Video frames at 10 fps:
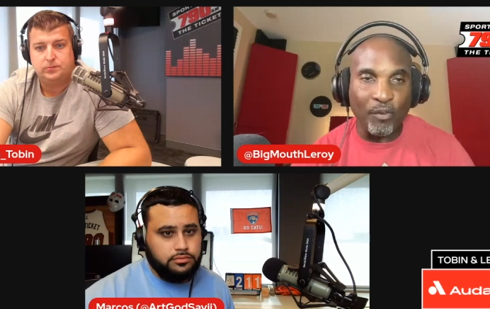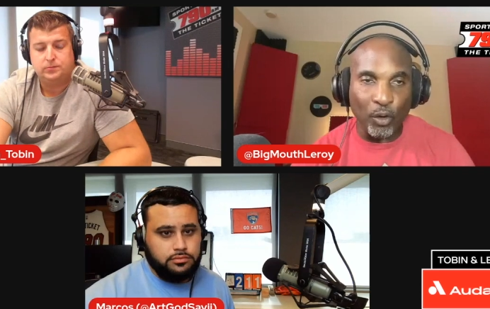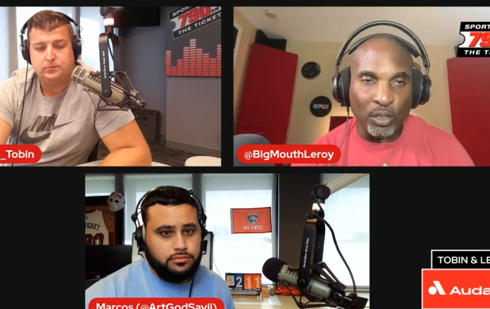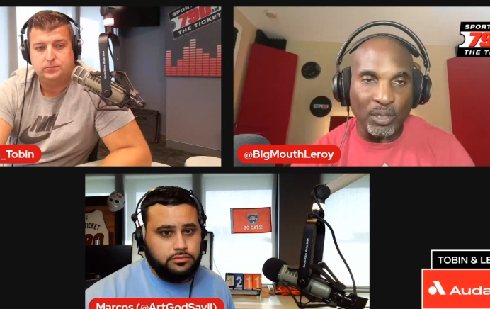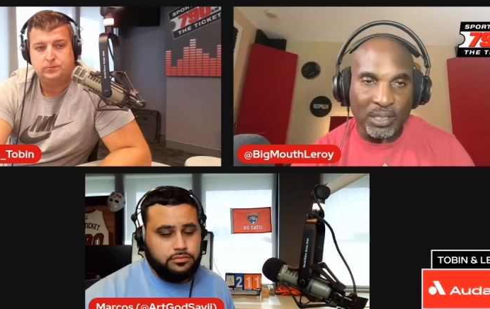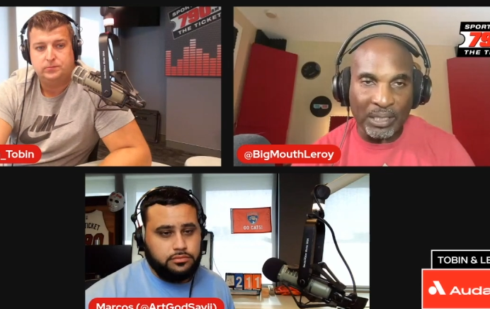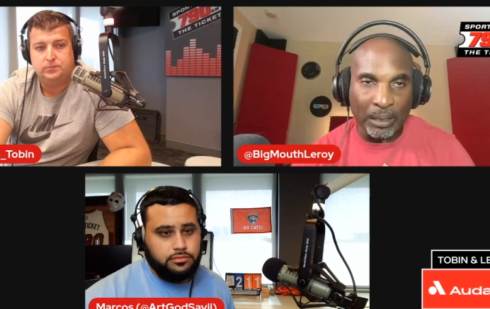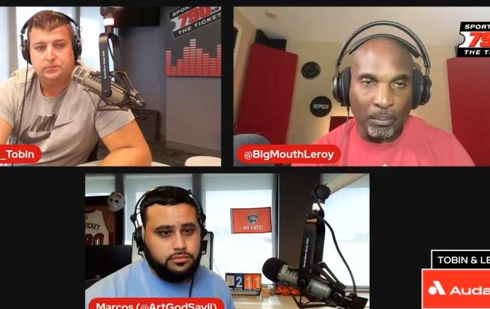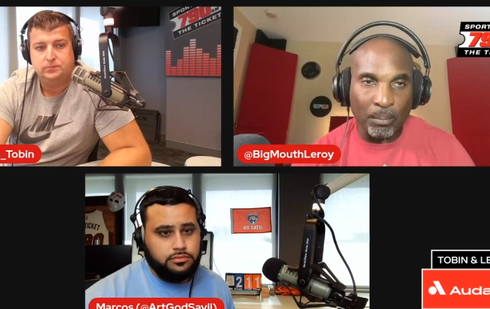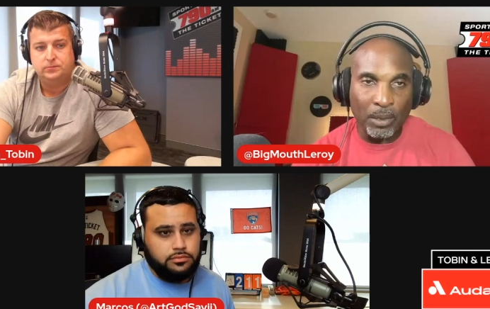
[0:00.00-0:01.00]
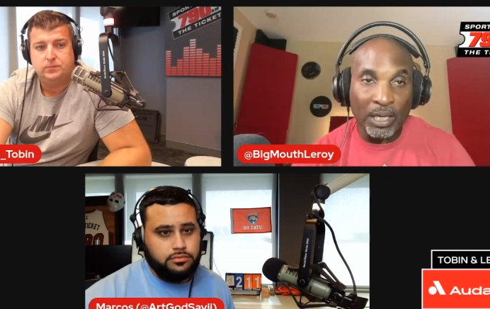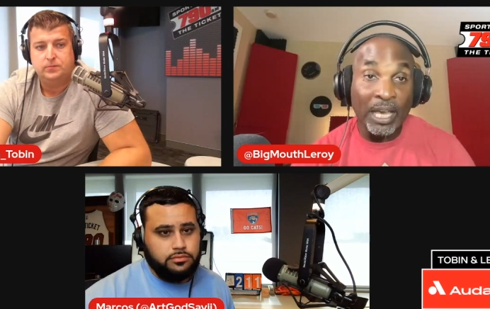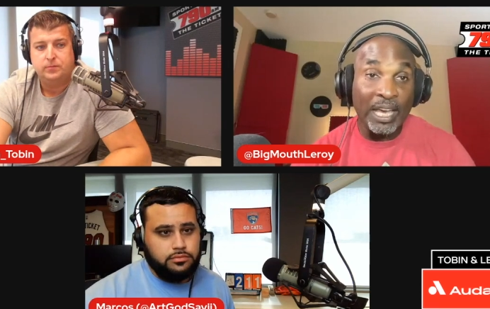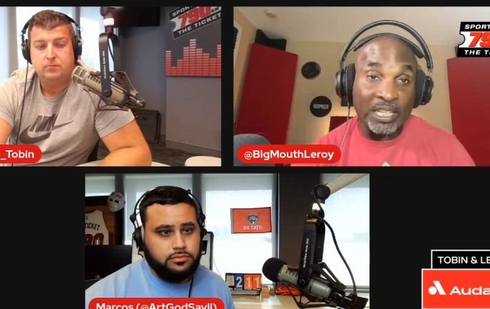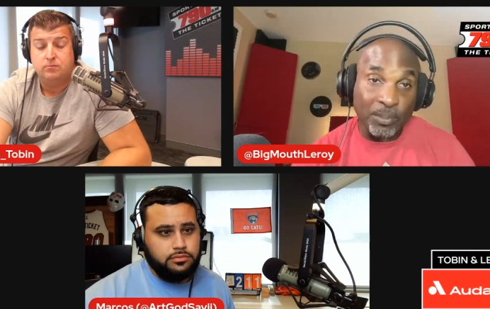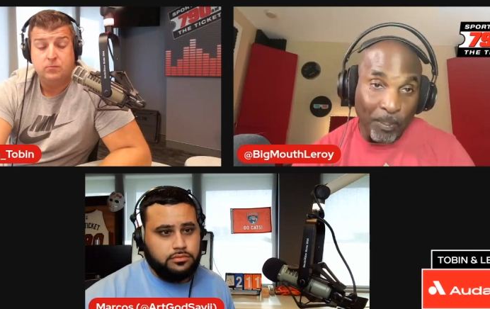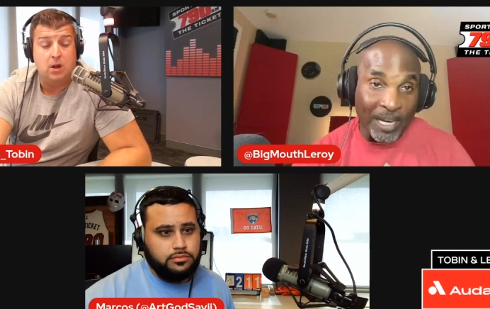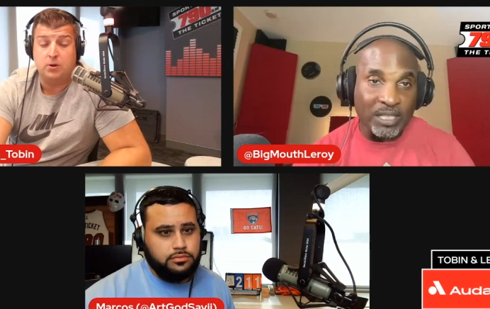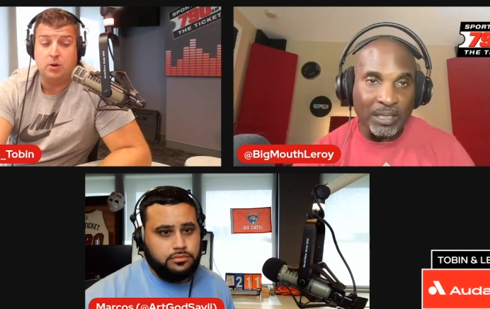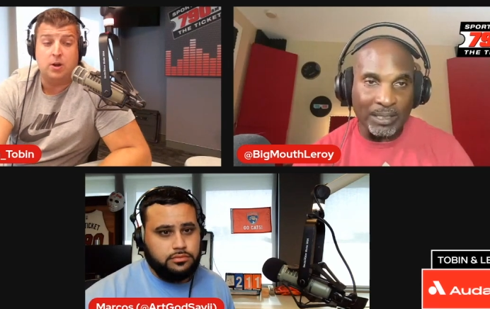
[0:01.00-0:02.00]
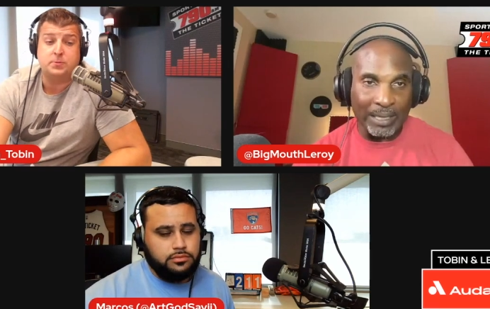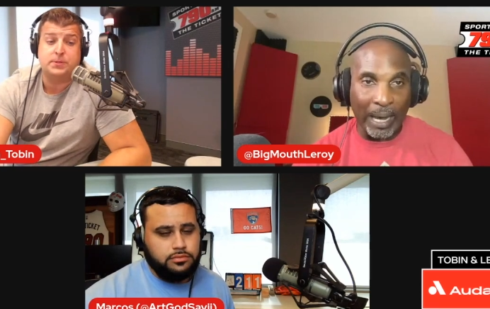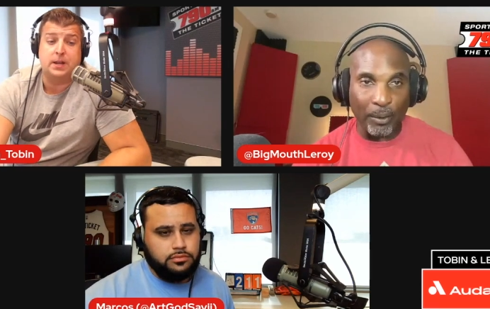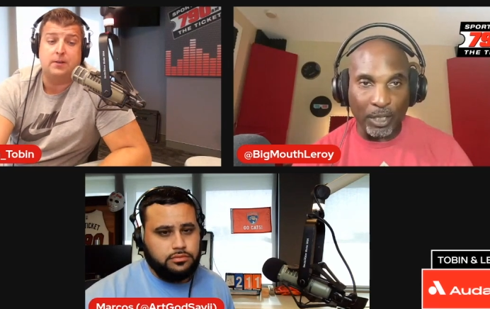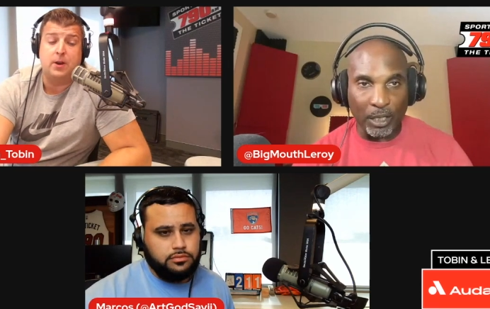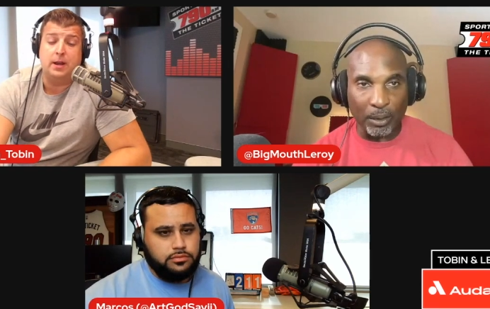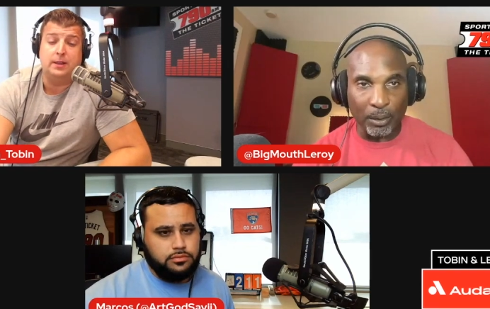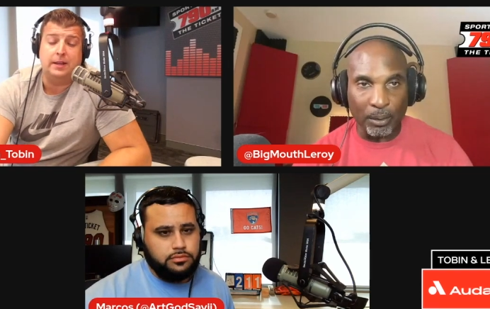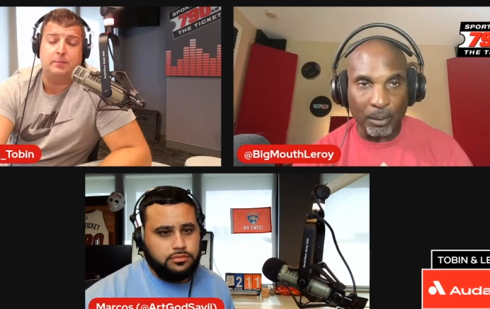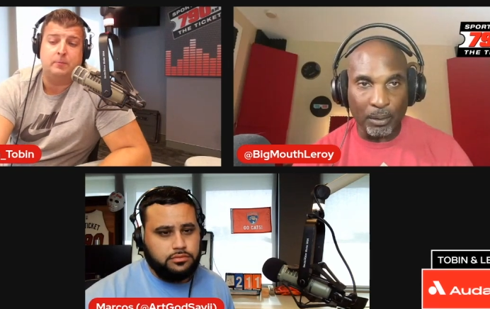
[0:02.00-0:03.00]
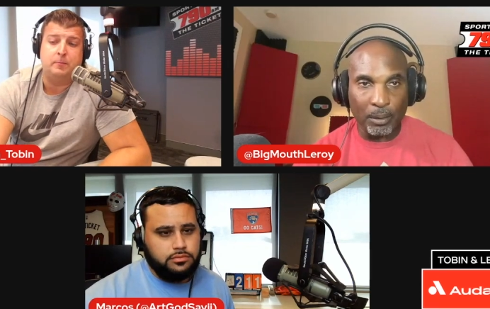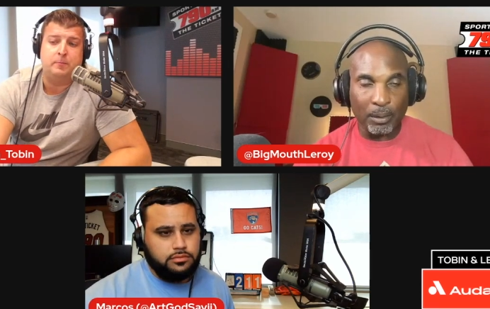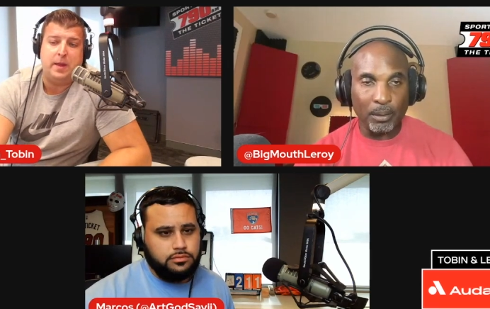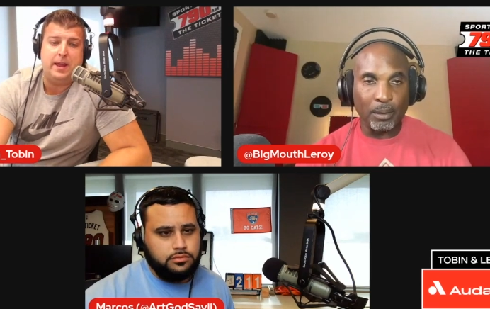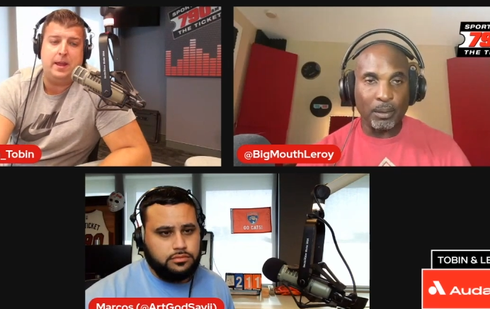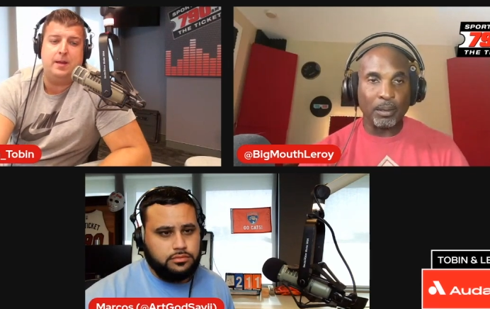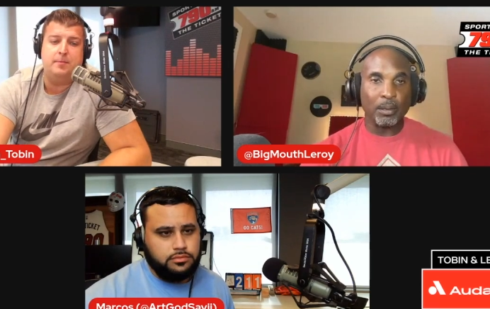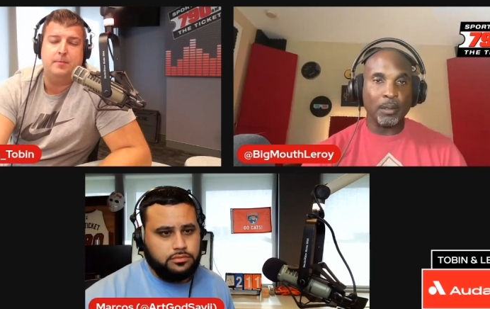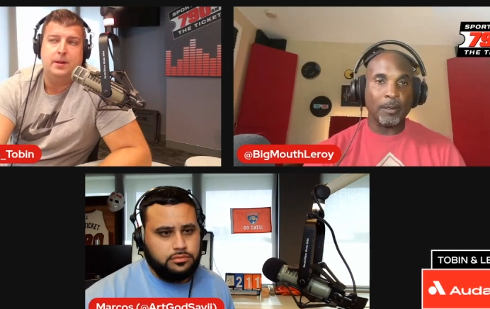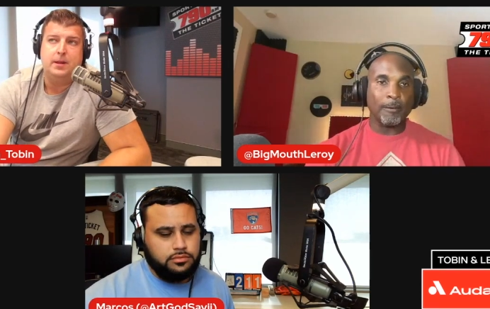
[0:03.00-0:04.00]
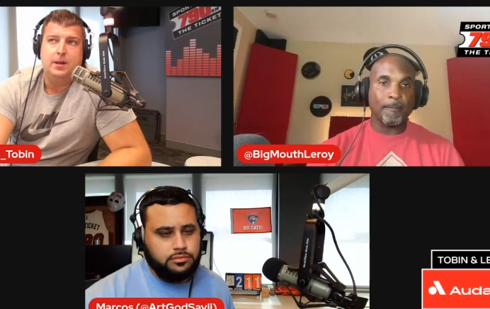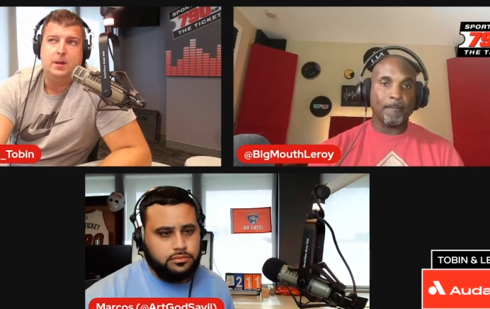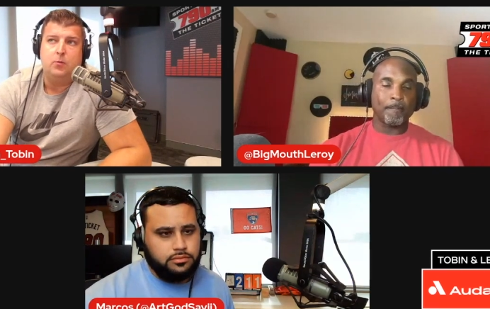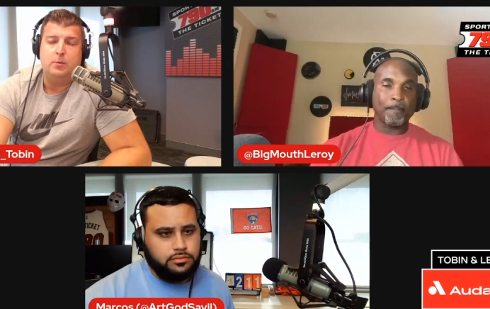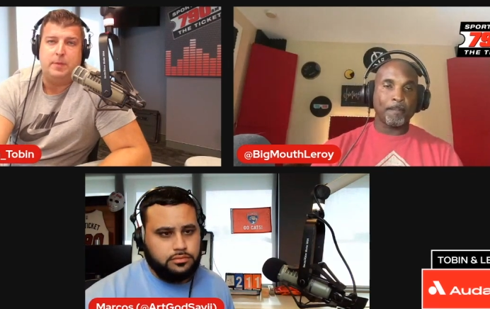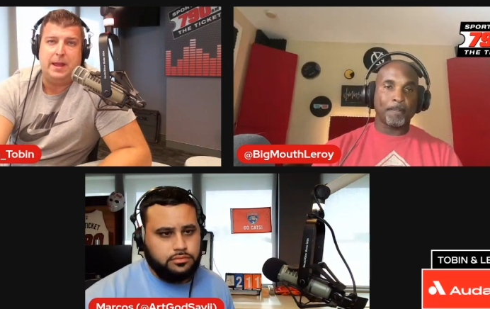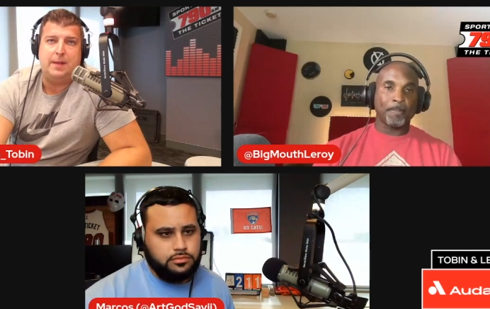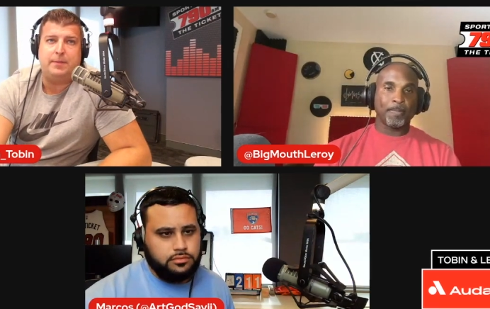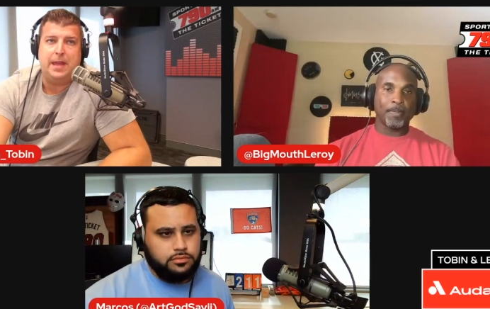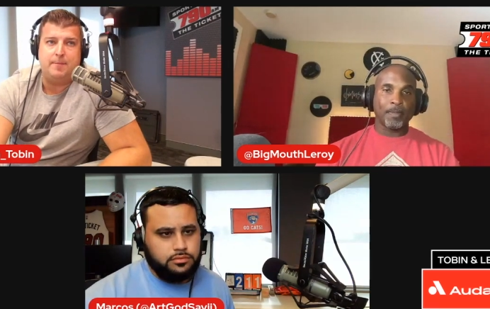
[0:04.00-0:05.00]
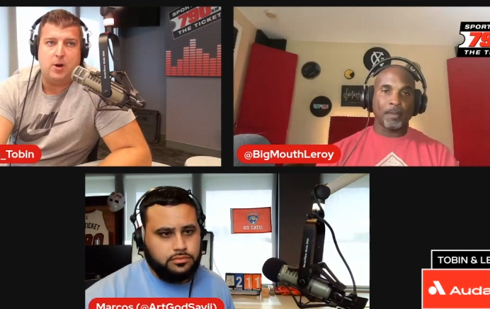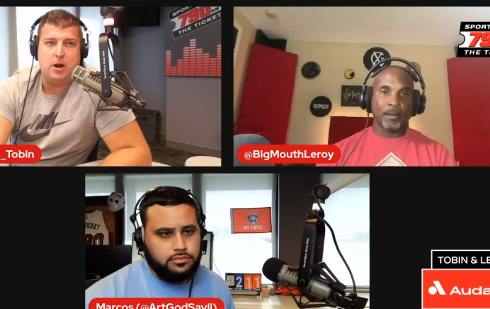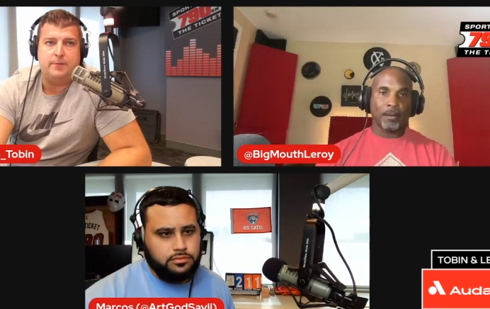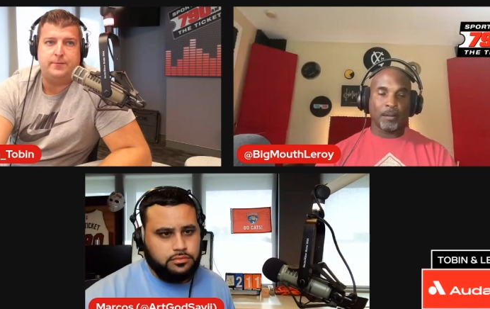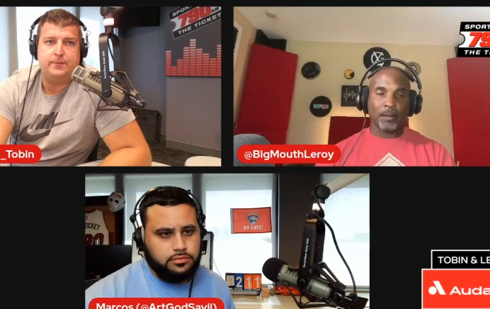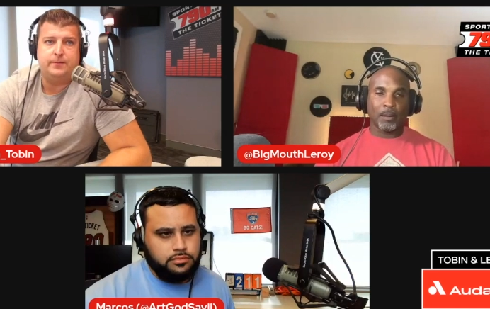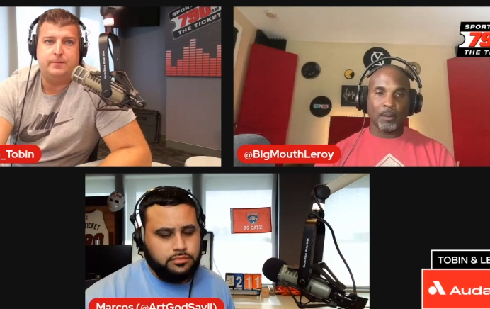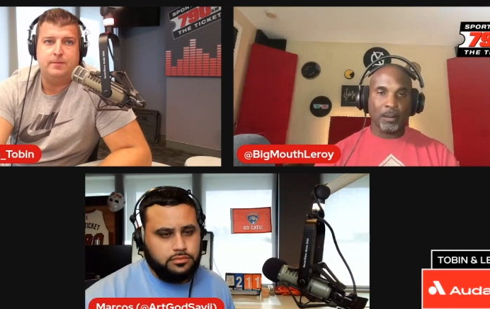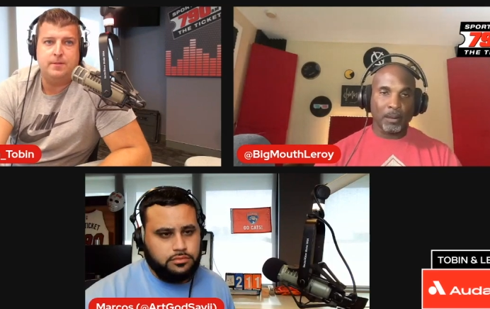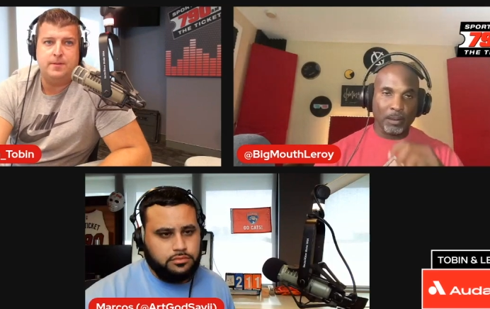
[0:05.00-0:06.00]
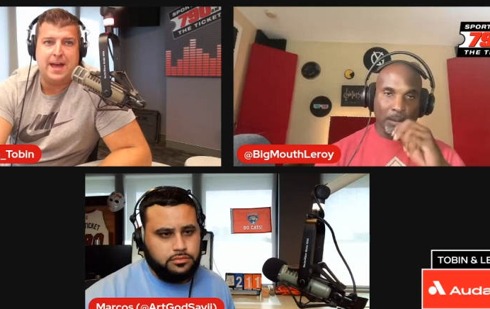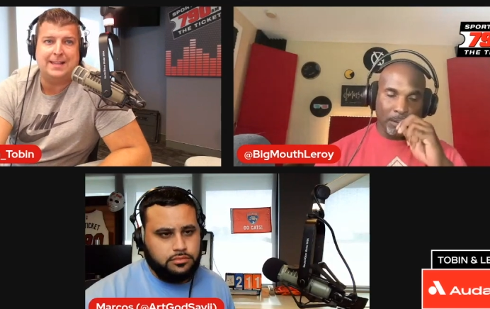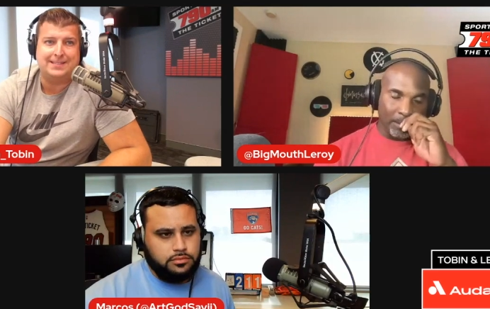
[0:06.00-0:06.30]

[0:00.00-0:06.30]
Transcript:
Speaker 1: your team, especially no, down here. Right,
Speaker 2: like Bam, when Bam came off that